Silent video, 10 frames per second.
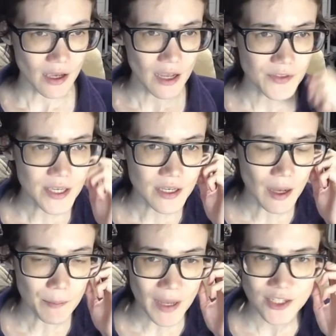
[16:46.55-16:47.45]
I think
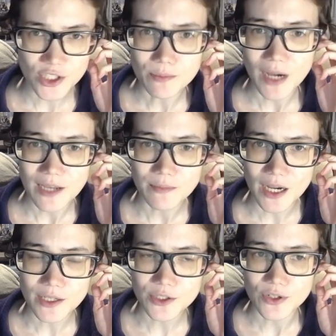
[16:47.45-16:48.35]
actually Mind
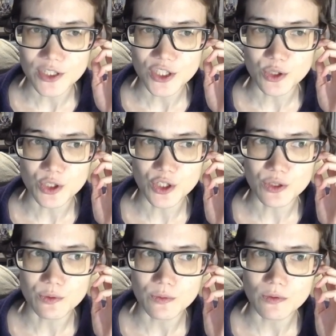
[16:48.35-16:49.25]
Mastery, she